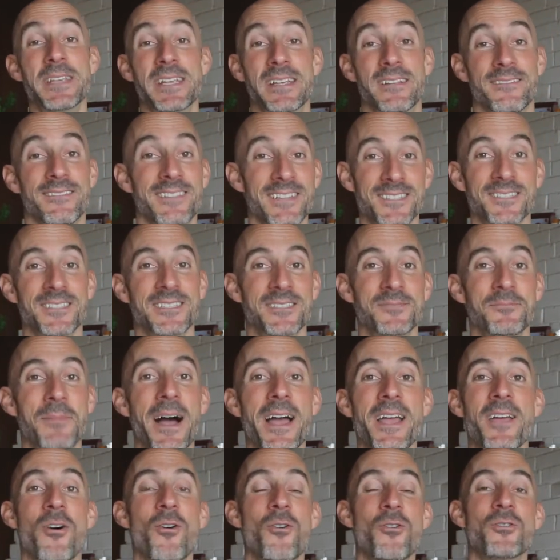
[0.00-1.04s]
me. It's
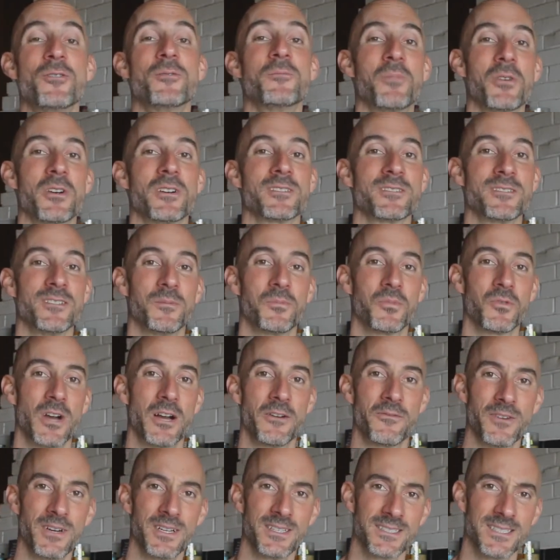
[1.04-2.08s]
my own personal
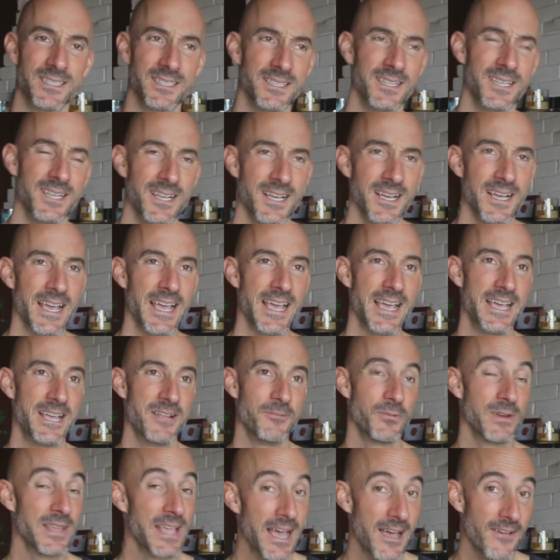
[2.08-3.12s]
preference.
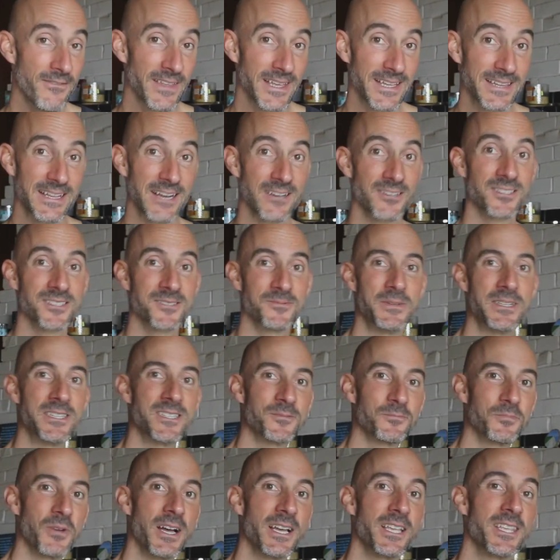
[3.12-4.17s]
And we have, like, our sweet
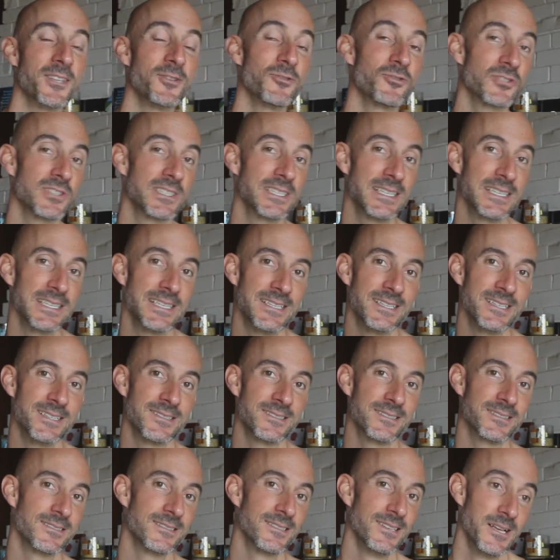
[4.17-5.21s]
spot usually
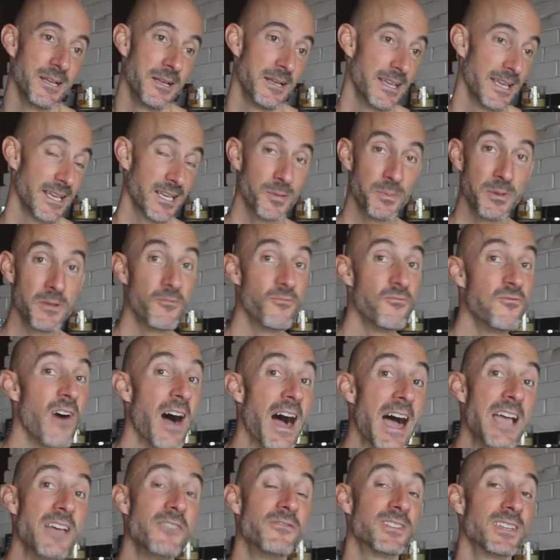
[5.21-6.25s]
is, it could be
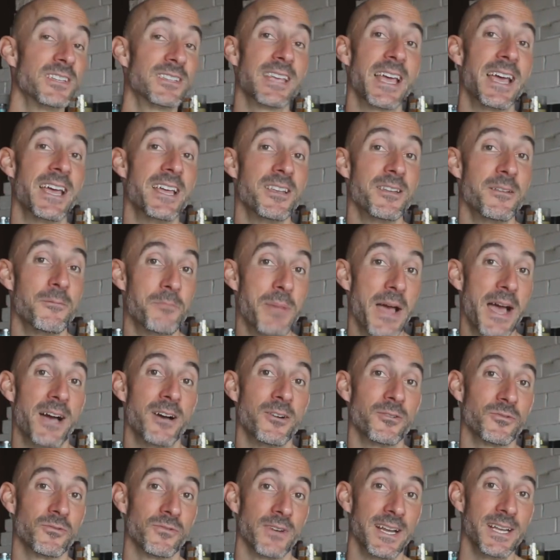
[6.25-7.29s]
5 to 10
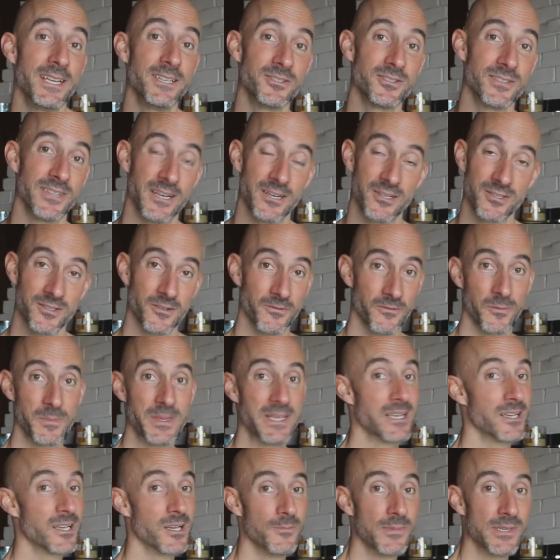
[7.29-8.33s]
pound range there. So for
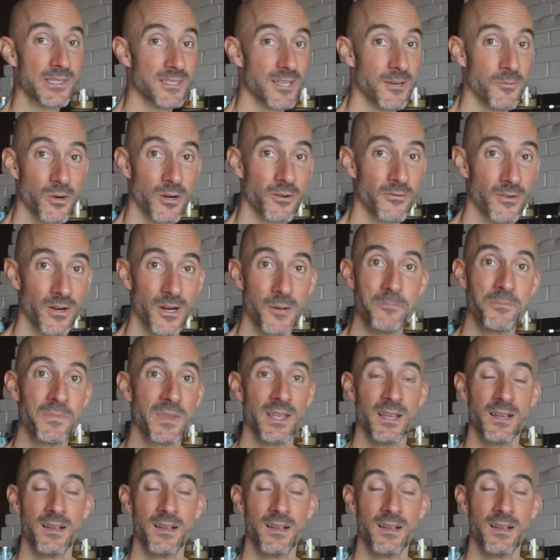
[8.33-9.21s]
me, it could be somewhere from